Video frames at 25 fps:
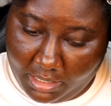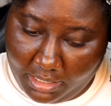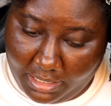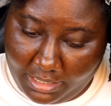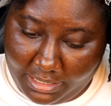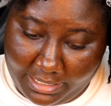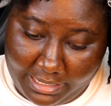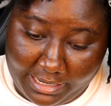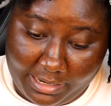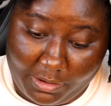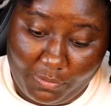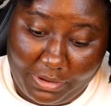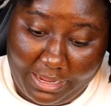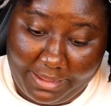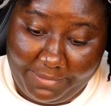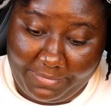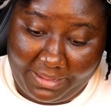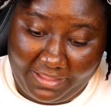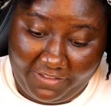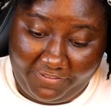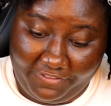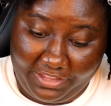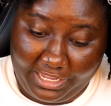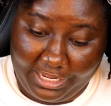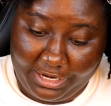Then I wipe
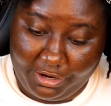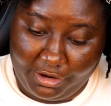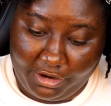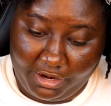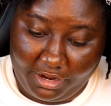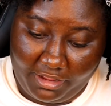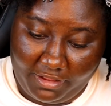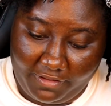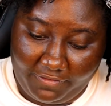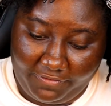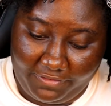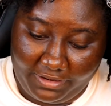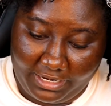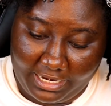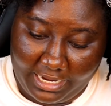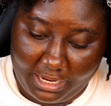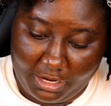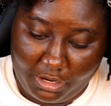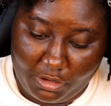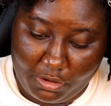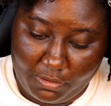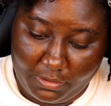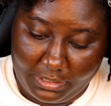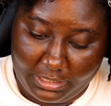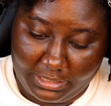my finger off and I
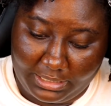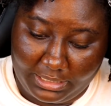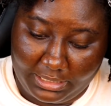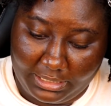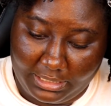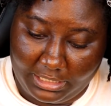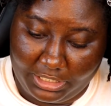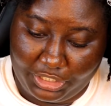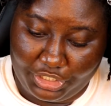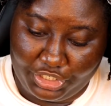go into the